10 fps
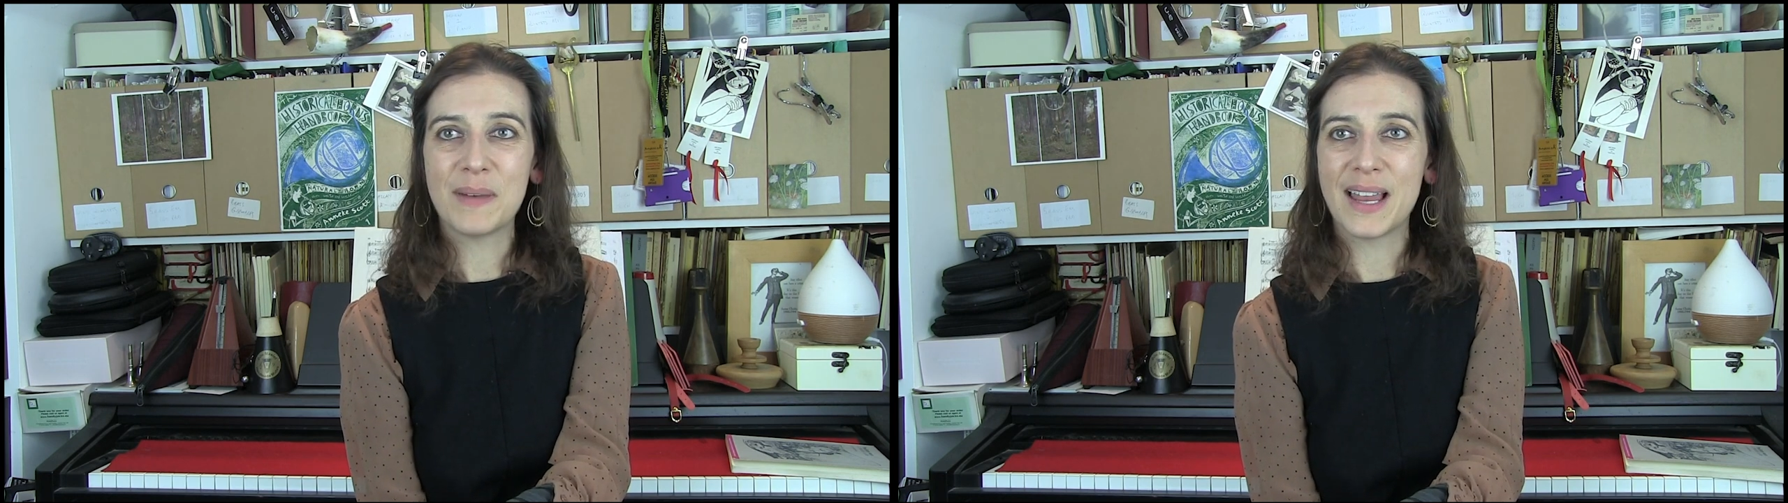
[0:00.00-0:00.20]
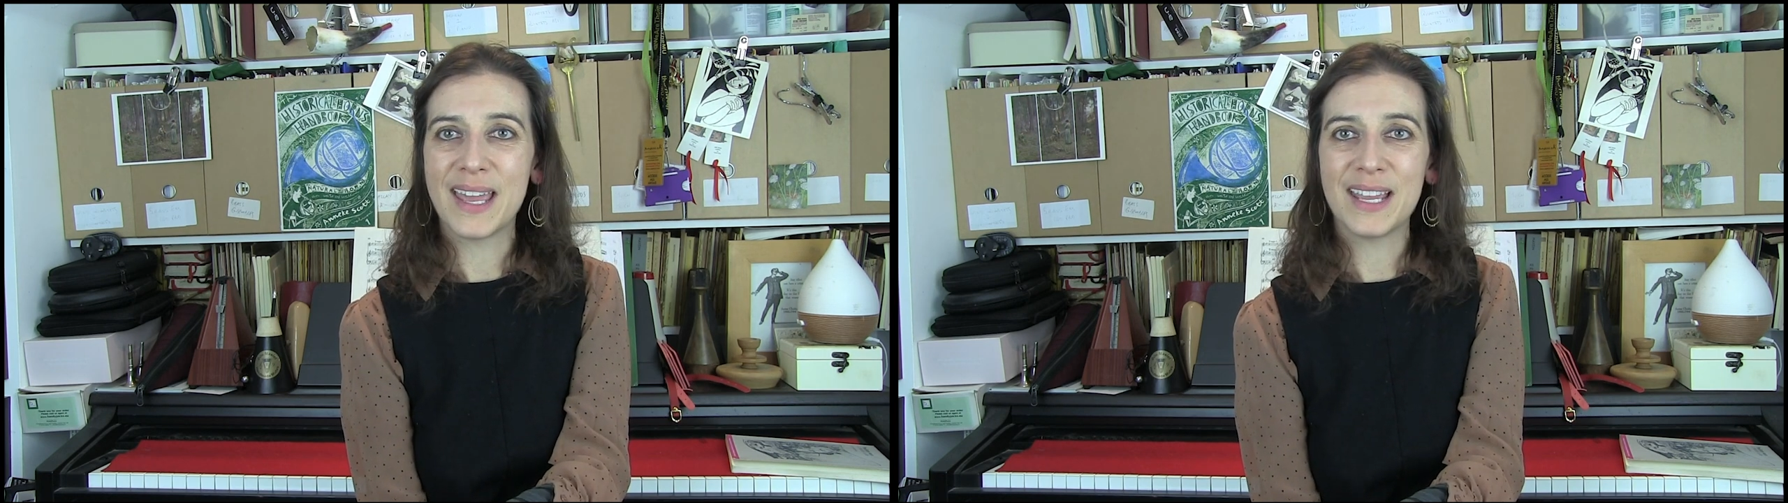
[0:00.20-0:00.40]

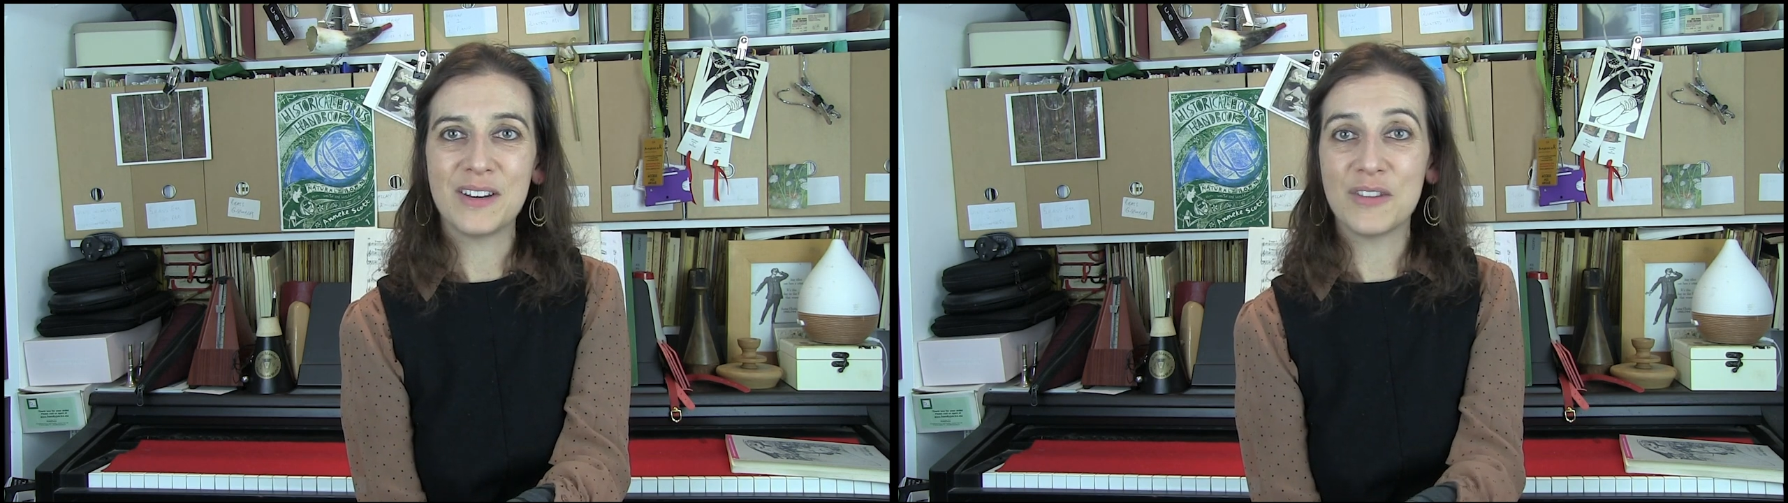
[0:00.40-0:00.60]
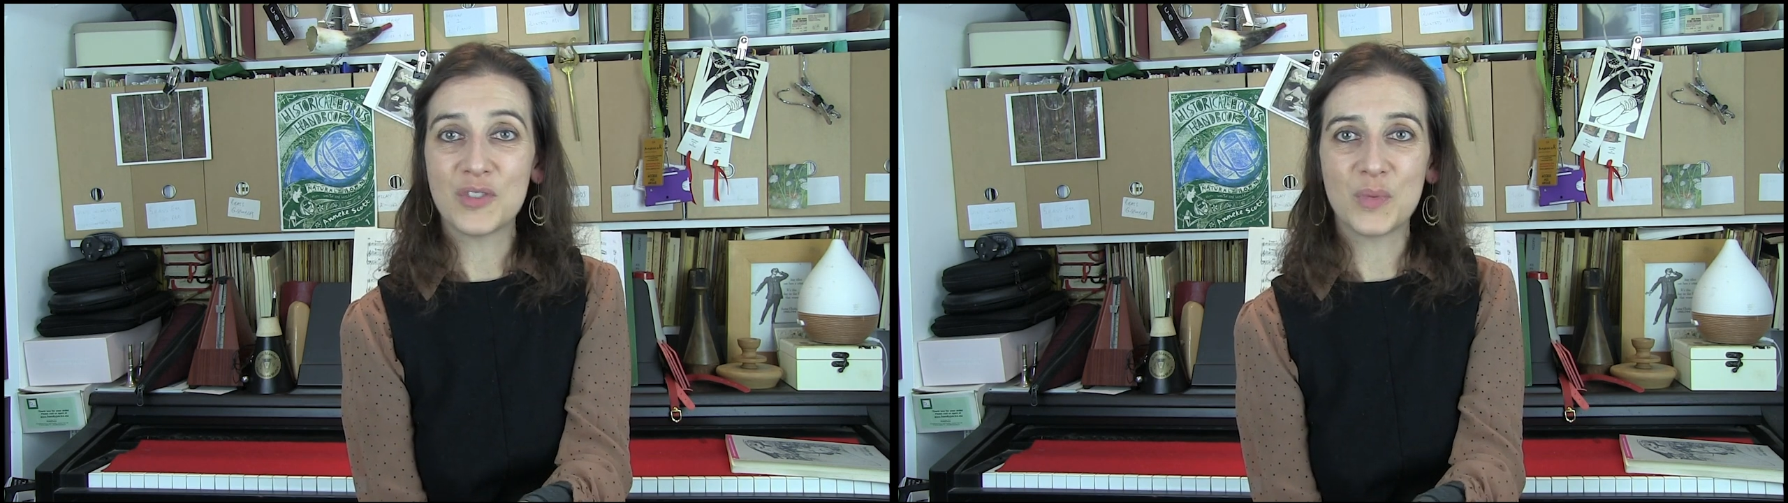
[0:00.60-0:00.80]
play
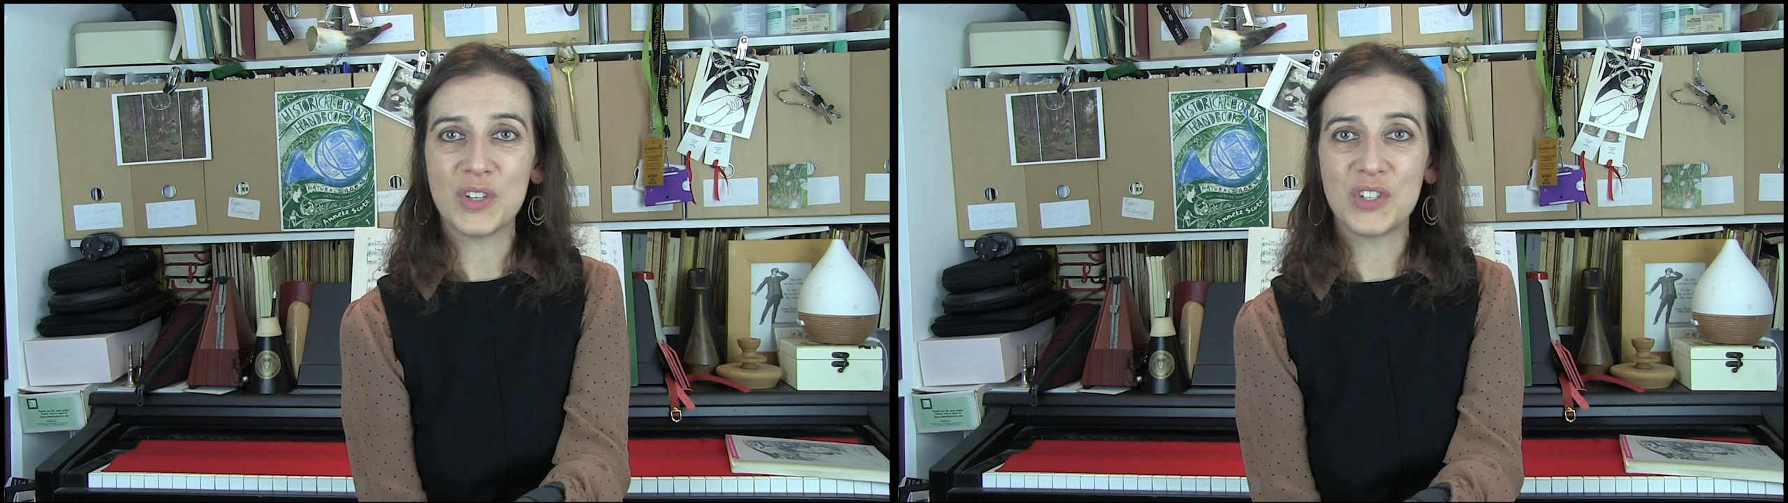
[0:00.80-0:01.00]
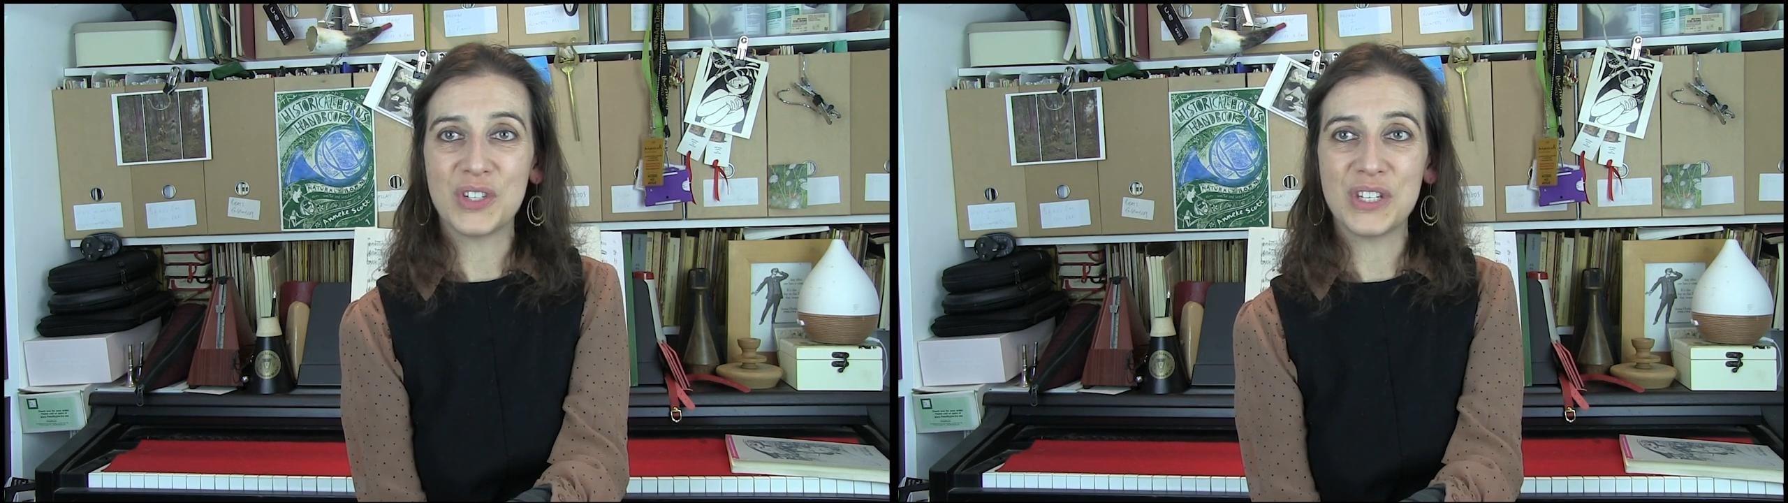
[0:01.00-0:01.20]
notes
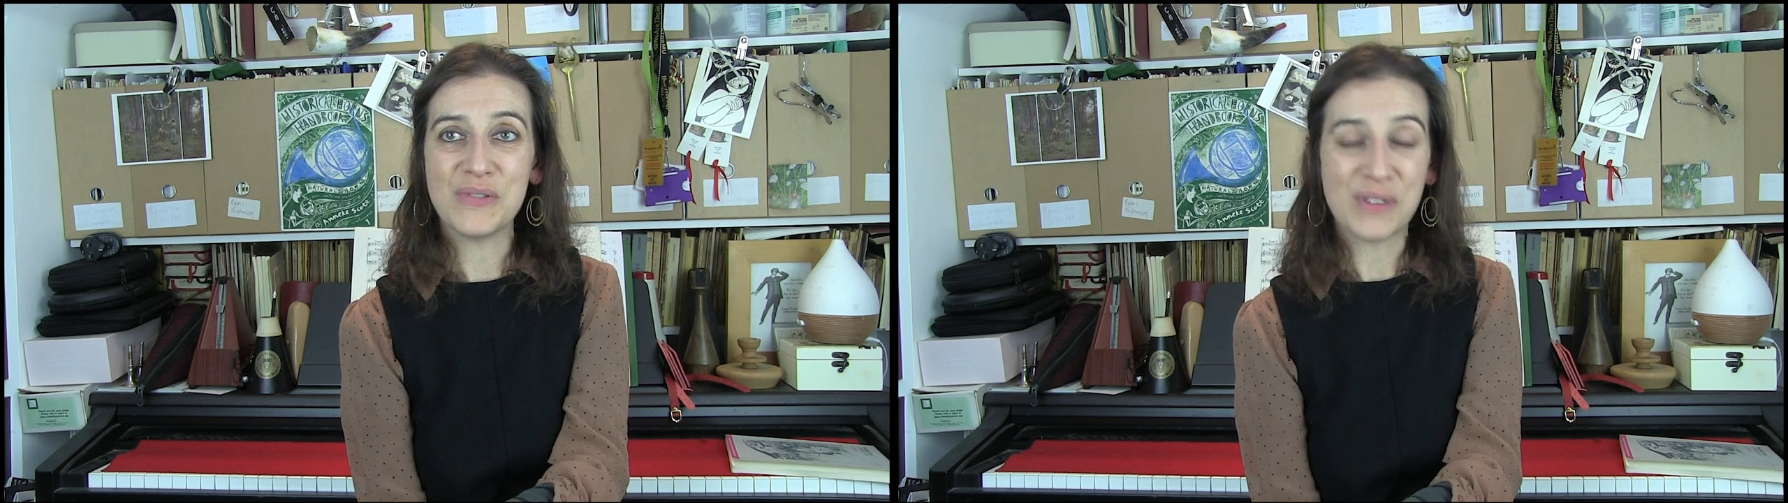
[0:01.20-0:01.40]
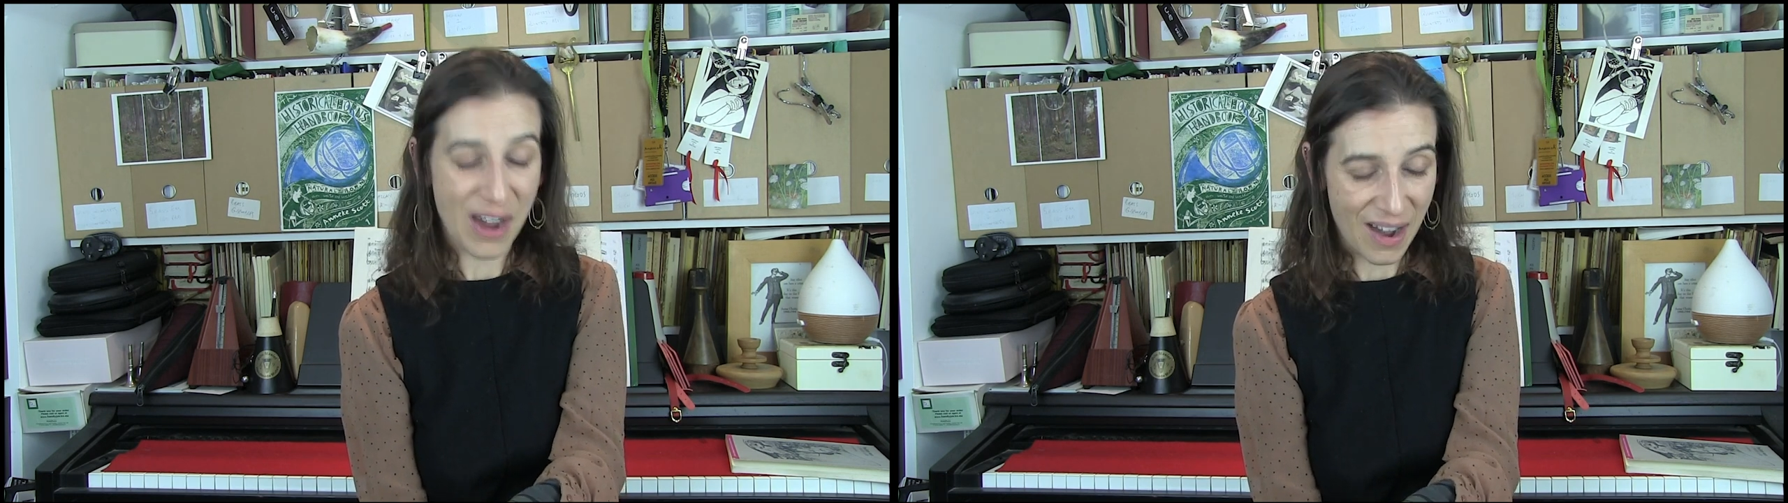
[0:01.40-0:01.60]
which
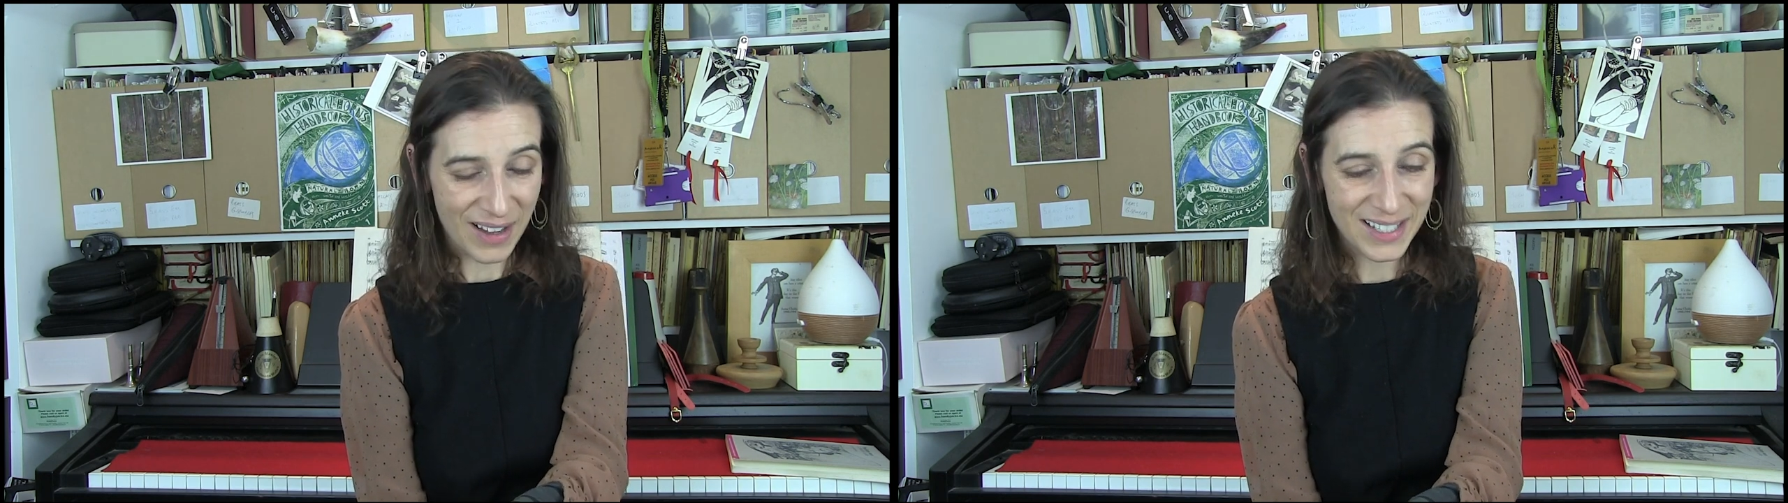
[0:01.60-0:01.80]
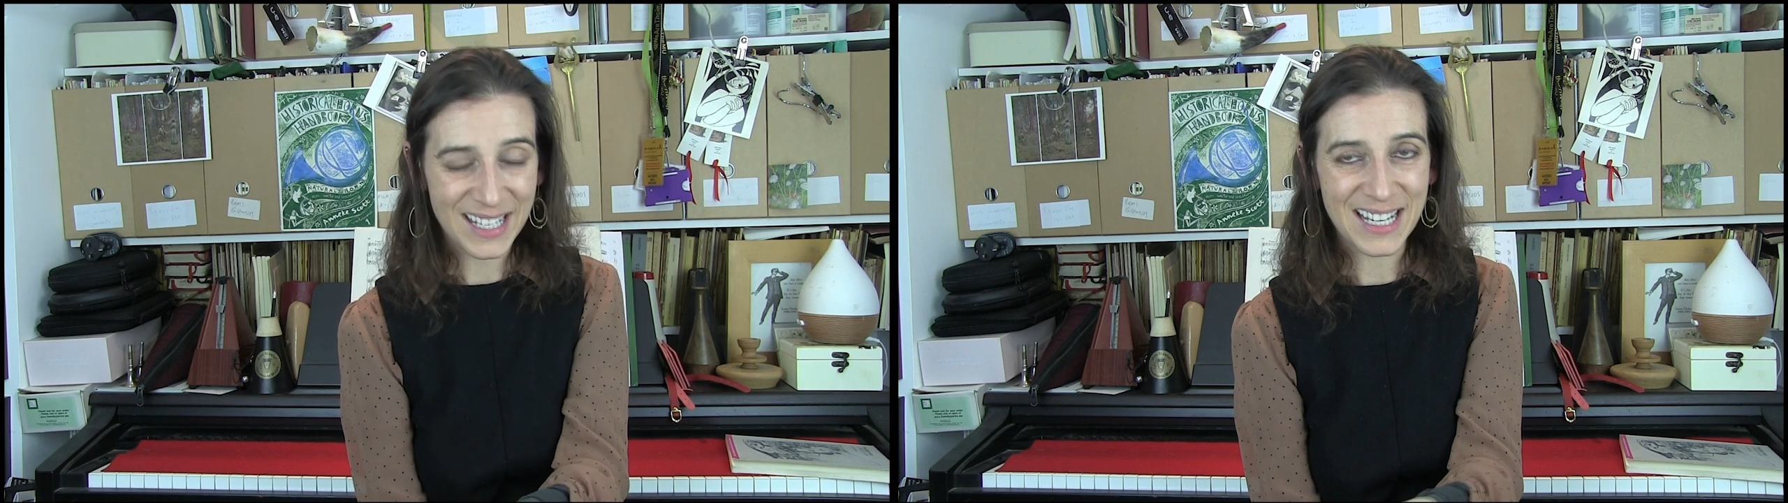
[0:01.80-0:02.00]
you can't,